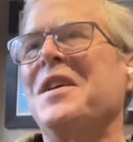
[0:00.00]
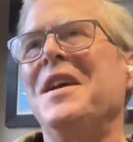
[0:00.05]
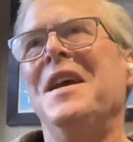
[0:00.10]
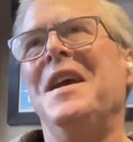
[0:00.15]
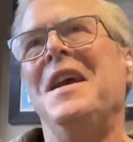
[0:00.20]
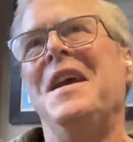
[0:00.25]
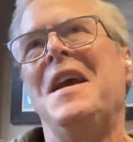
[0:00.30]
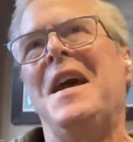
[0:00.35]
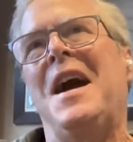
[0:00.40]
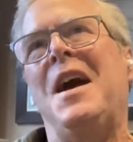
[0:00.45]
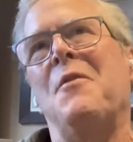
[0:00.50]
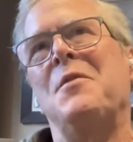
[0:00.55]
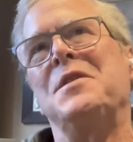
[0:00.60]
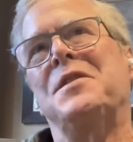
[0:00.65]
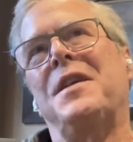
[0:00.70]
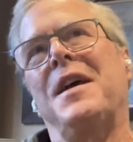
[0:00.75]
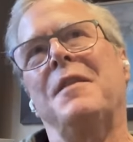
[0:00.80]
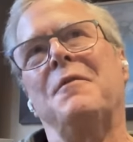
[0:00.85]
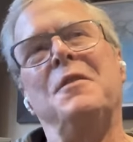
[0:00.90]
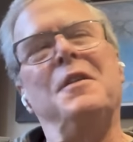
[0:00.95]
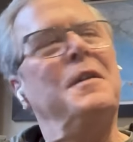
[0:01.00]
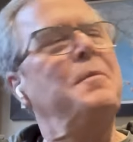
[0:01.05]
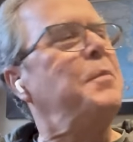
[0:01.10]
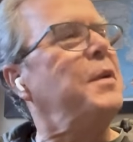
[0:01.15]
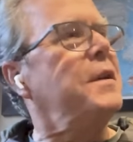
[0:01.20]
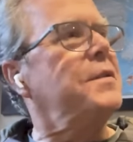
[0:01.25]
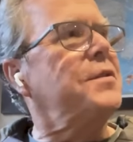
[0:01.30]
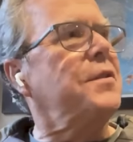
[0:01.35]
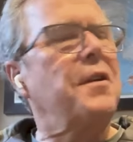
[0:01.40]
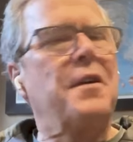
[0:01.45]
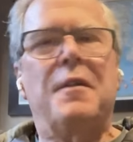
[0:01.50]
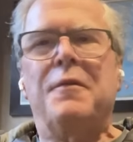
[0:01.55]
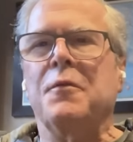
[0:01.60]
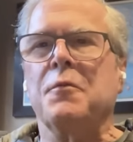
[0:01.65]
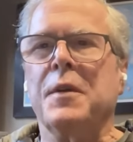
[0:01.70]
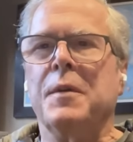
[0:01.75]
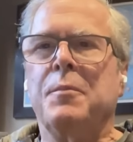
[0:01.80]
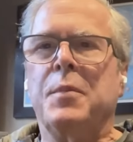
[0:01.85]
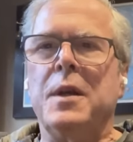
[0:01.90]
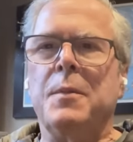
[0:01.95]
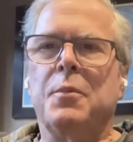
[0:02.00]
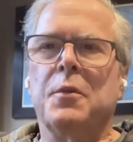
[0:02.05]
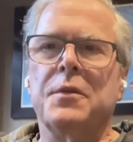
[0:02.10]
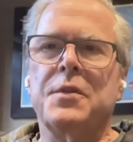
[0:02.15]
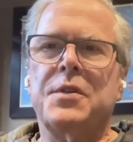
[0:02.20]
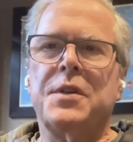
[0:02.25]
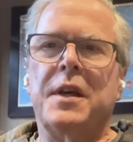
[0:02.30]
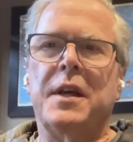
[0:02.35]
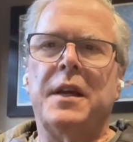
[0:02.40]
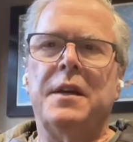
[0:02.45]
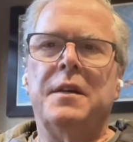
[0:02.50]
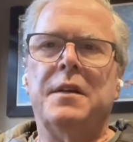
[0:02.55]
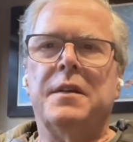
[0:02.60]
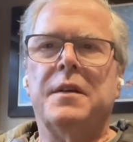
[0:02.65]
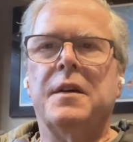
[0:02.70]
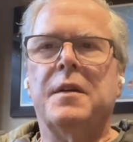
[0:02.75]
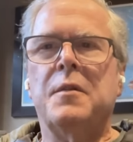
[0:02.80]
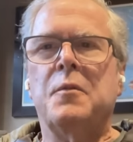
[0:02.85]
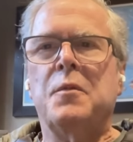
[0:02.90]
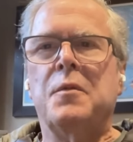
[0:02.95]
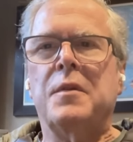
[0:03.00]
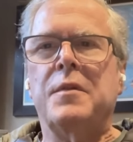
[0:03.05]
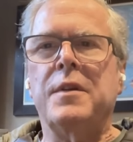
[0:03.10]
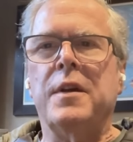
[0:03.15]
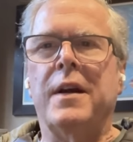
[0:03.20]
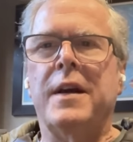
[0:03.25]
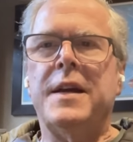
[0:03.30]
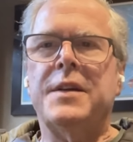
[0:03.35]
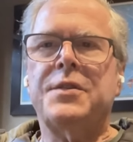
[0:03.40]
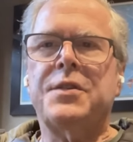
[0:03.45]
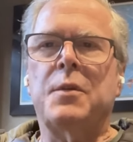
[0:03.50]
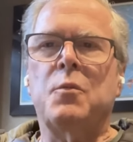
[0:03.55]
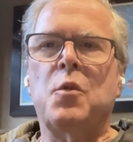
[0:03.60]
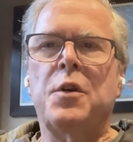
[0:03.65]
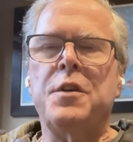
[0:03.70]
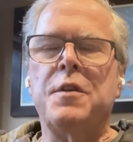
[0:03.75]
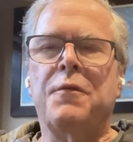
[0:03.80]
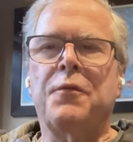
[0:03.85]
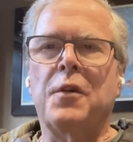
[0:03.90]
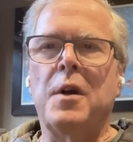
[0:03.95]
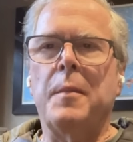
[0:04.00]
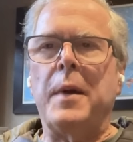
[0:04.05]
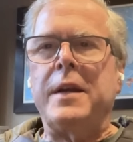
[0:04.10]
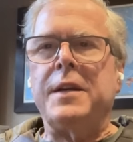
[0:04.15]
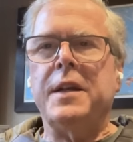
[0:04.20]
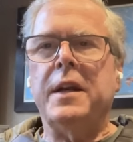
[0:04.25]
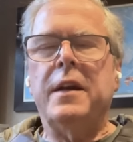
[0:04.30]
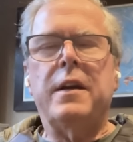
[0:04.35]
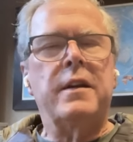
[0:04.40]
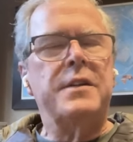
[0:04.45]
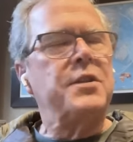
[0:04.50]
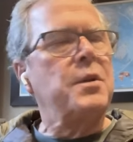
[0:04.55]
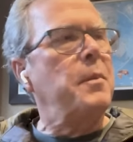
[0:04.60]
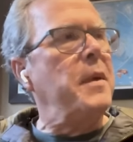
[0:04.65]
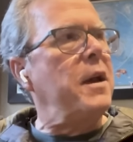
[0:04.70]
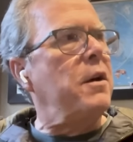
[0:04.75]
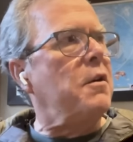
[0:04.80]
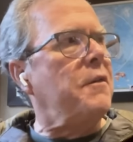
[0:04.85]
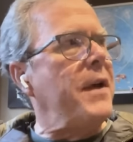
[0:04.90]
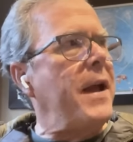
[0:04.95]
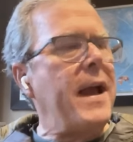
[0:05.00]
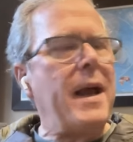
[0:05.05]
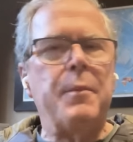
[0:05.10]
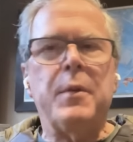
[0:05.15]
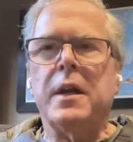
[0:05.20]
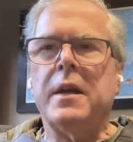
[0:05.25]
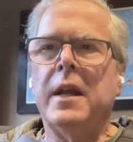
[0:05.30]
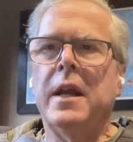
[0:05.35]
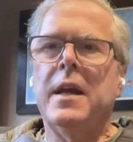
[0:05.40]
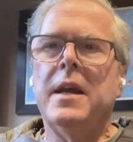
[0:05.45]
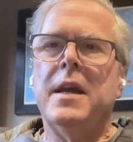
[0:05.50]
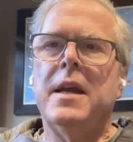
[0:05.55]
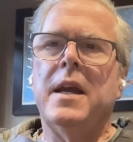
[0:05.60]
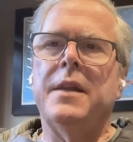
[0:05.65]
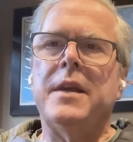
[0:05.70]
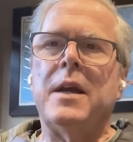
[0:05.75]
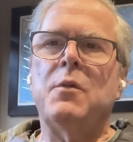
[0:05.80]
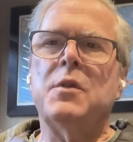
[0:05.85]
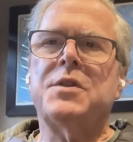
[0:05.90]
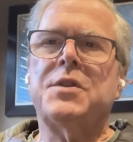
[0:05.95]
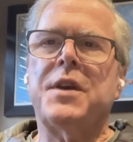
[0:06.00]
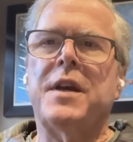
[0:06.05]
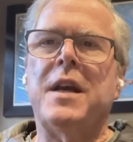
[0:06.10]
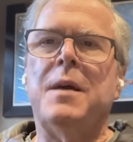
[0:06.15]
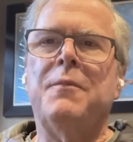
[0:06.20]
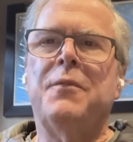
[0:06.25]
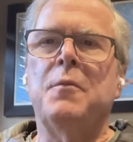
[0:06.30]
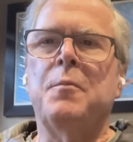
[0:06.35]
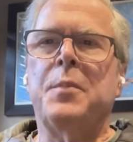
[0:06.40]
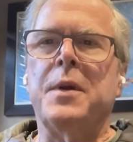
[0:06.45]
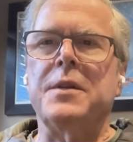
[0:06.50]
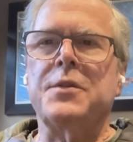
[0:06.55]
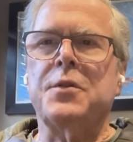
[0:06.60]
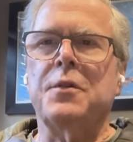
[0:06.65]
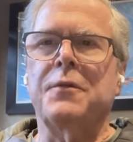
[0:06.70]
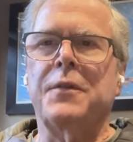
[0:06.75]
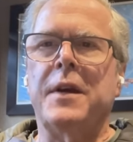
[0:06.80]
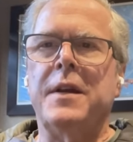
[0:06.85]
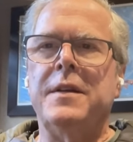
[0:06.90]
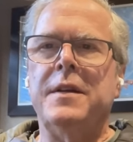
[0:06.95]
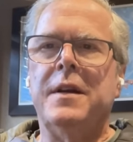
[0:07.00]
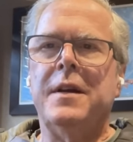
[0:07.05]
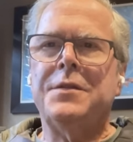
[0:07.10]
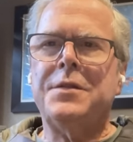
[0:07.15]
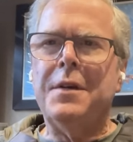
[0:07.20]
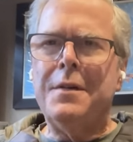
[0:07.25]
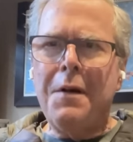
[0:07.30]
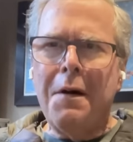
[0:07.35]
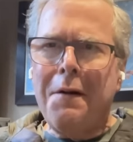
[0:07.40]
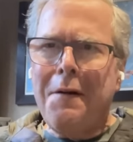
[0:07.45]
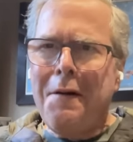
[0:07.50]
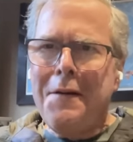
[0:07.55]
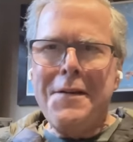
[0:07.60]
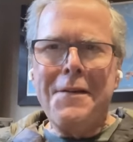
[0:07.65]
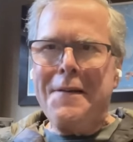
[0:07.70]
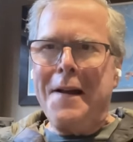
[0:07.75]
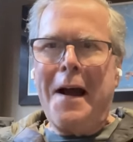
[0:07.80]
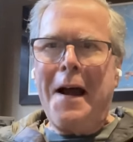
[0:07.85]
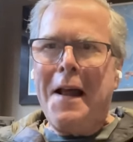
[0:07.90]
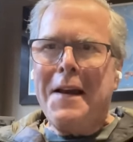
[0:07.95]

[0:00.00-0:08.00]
is I always got really pissed off when people said, uh, you know, I asked, "Where are you from?" I did it as a matter of mm-hmm. habit and they would say, I'm from Pennsylvania. I said, No, no, you're